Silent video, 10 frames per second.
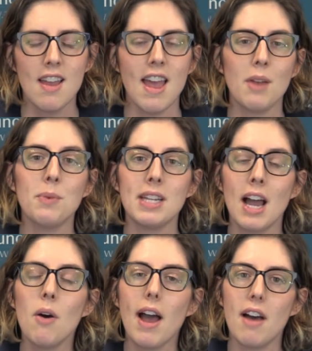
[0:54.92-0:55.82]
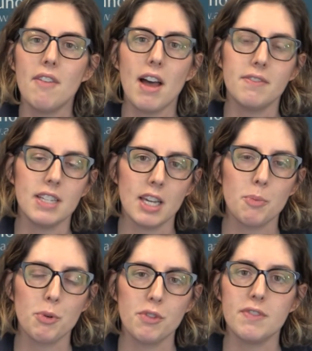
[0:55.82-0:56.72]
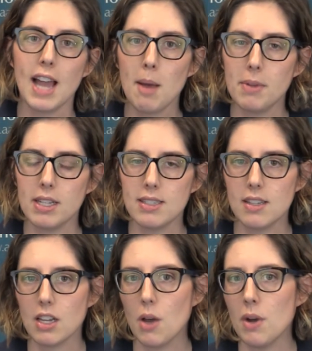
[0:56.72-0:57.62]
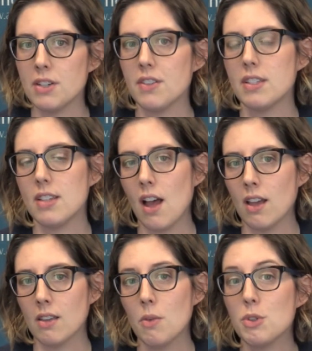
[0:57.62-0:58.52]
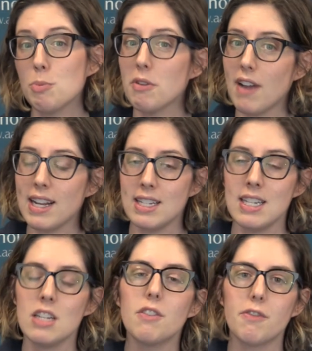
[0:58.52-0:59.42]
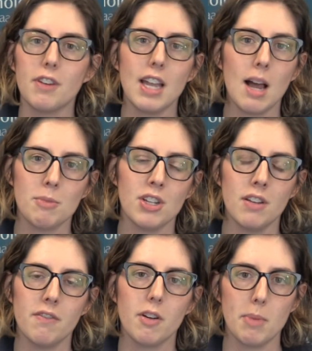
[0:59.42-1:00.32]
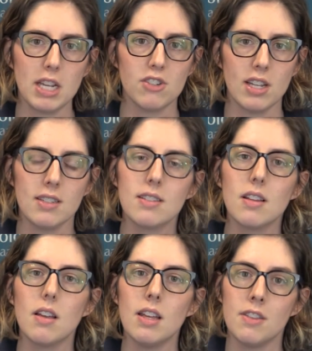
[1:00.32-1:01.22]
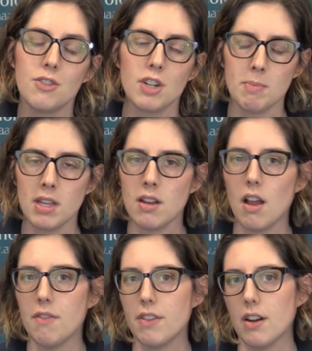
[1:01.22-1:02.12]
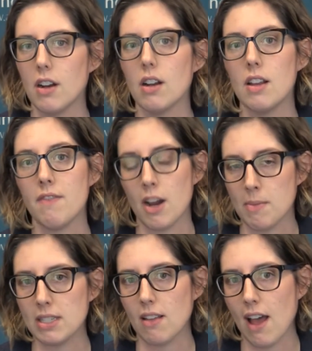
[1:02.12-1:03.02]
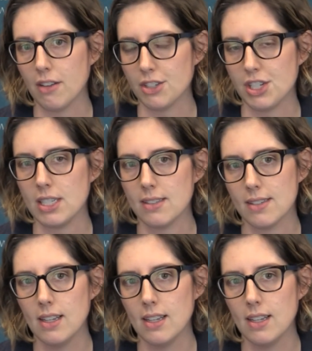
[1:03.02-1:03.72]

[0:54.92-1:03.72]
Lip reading: and we now have FDA-approved tablets that go under the tongue, which provide a needle-free option for patients in the treatment of their environmental allergies.